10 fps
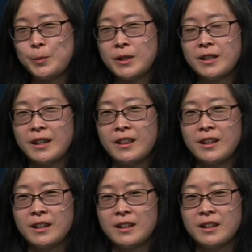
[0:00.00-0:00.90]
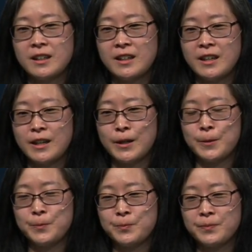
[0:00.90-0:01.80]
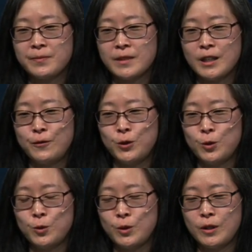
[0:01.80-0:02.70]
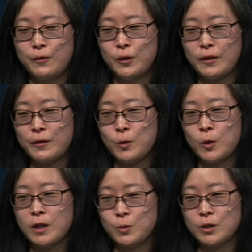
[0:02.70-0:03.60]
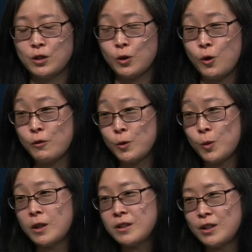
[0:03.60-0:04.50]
But I think if you've ever worked where you're overworked,